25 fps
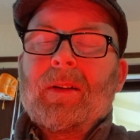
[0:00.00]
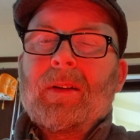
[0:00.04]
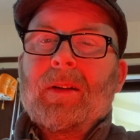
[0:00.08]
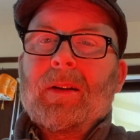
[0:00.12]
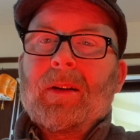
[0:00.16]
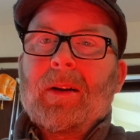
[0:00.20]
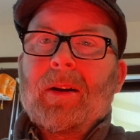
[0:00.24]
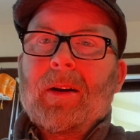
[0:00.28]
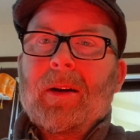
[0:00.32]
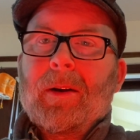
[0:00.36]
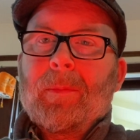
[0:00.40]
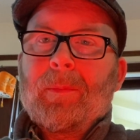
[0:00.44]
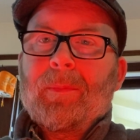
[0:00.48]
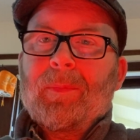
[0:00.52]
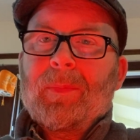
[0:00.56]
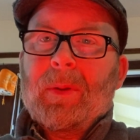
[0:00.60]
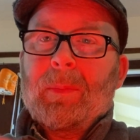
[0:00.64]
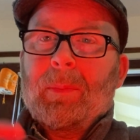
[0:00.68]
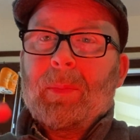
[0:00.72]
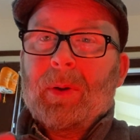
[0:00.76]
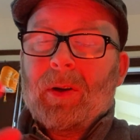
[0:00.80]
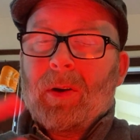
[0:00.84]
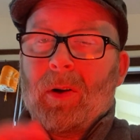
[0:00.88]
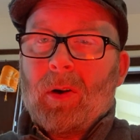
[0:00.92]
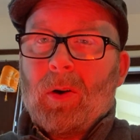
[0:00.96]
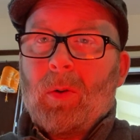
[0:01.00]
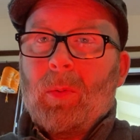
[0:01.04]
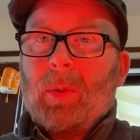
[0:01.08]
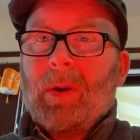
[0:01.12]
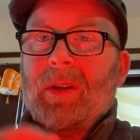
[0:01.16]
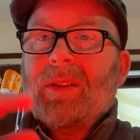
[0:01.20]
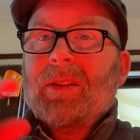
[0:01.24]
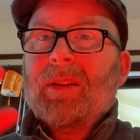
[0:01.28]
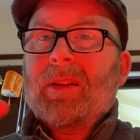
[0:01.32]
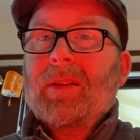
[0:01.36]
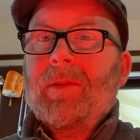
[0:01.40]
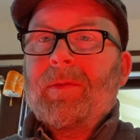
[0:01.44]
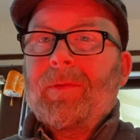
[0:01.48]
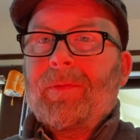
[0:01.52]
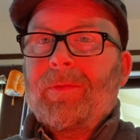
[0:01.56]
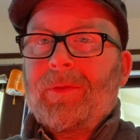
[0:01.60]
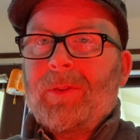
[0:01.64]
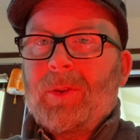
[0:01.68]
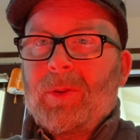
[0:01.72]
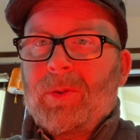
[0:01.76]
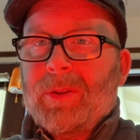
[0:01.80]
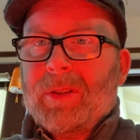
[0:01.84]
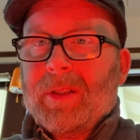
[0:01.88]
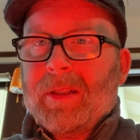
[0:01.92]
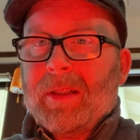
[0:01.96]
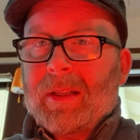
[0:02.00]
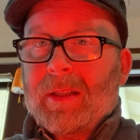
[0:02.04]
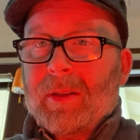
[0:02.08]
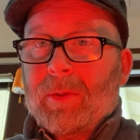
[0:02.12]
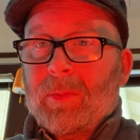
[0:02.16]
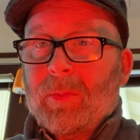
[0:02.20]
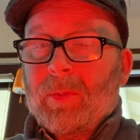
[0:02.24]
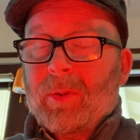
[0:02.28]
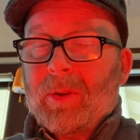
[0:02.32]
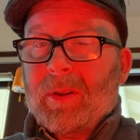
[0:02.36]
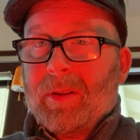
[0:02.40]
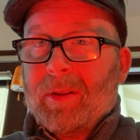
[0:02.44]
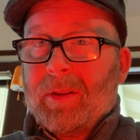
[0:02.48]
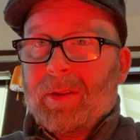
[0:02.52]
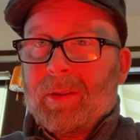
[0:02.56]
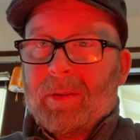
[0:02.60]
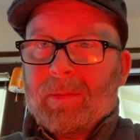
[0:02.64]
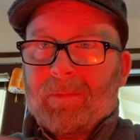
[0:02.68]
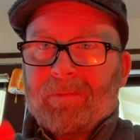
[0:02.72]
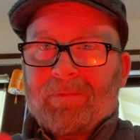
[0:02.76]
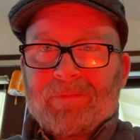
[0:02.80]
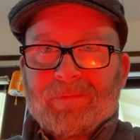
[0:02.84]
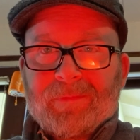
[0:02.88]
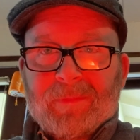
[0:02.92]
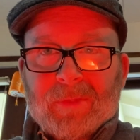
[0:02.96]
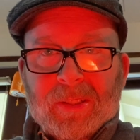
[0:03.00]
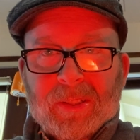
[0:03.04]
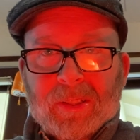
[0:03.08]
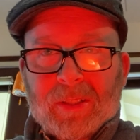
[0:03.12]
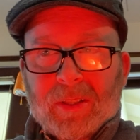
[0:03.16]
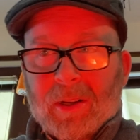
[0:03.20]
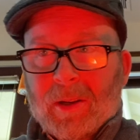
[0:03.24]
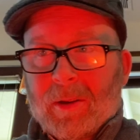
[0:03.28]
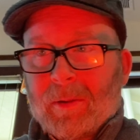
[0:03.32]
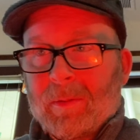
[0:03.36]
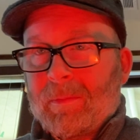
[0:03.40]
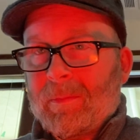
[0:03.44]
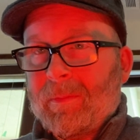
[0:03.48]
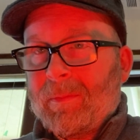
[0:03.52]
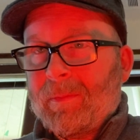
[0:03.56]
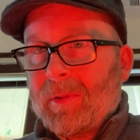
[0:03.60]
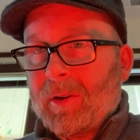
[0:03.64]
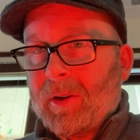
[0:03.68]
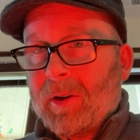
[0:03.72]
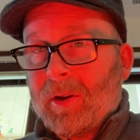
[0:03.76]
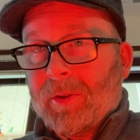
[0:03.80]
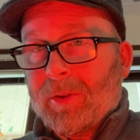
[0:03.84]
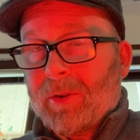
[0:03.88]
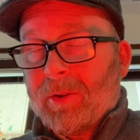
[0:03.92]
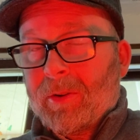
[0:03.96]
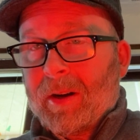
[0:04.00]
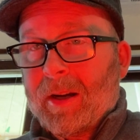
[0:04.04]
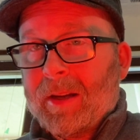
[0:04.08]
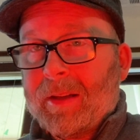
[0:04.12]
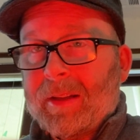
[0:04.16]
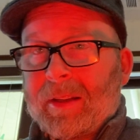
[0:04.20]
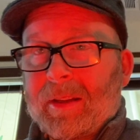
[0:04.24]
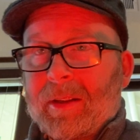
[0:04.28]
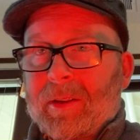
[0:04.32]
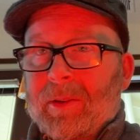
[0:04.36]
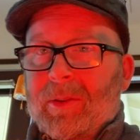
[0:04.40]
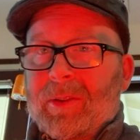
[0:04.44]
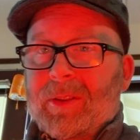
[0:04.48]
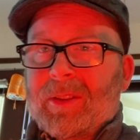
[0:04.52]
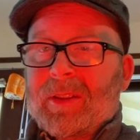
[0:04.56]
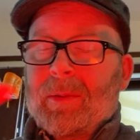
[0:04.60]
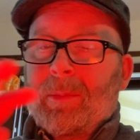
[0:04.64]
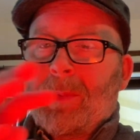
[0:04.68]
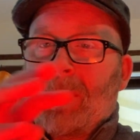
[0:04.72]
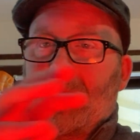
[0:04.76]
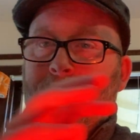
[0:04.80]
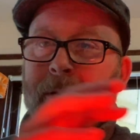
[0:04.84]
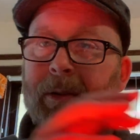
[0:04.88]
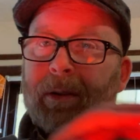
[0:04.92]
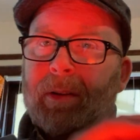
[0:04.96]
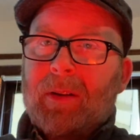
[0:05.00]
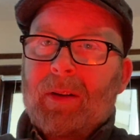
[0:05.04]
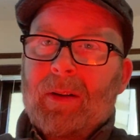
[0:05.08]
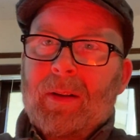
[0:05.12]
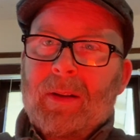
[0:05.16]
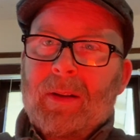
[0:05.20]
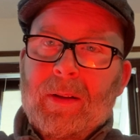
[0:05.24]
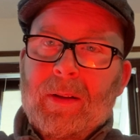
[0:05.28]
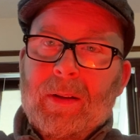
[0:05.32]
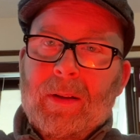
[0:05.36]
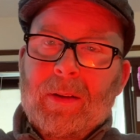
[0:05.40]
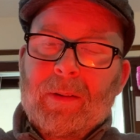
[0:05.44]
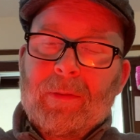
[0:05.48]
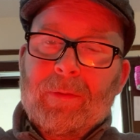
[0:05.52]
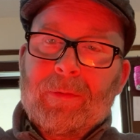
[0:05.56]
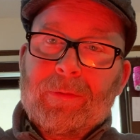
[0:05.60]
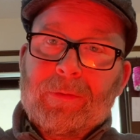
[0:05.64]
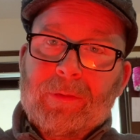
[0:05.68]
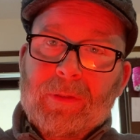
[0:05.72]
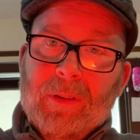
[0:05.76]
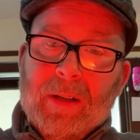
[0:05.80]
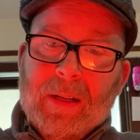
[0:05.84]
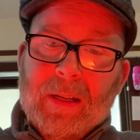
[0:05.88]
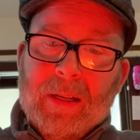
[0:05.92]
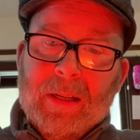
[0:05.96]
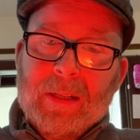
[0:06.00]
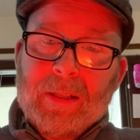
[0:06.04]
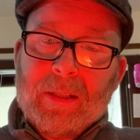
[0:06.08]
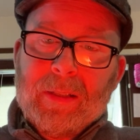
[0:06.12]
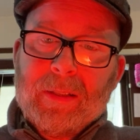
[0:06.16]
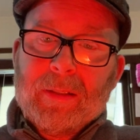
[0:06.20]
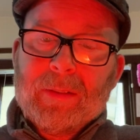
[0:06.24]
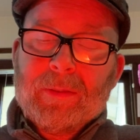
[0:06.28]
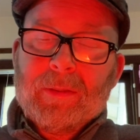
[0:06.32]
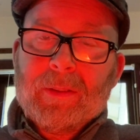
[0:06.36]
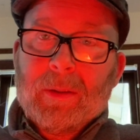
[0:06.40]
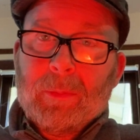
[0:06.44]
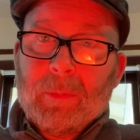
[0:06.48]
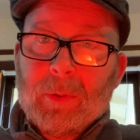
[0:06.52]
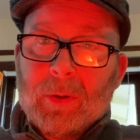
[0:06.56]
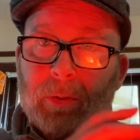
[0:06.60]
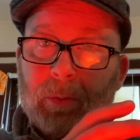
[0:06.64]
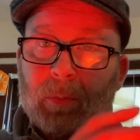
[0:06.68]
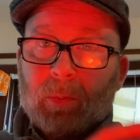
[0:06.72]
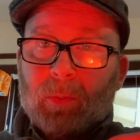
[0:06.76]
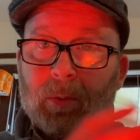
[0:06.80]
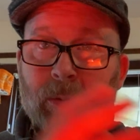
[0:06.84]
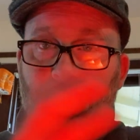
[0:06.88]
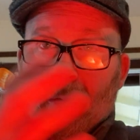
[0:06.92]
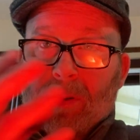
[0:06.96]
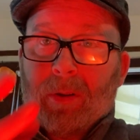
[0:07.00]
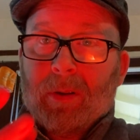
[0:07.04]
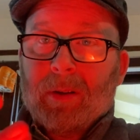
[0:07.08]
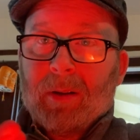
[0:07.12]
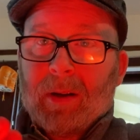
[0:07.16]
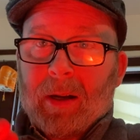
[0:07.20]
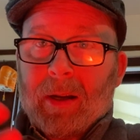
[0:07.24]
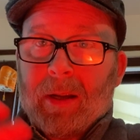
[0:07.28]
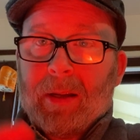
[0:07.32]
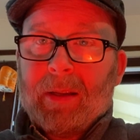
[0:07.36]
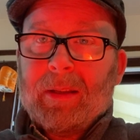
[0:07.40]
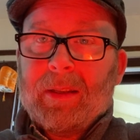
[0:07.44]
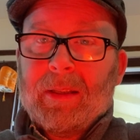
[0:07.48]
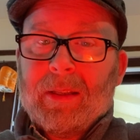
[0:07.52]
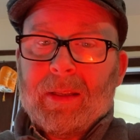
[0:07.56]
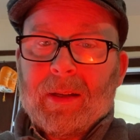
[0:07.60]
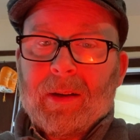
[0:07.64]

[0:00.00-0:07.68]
but always confusing it with some other idea or some other phrase, some other word, i.e.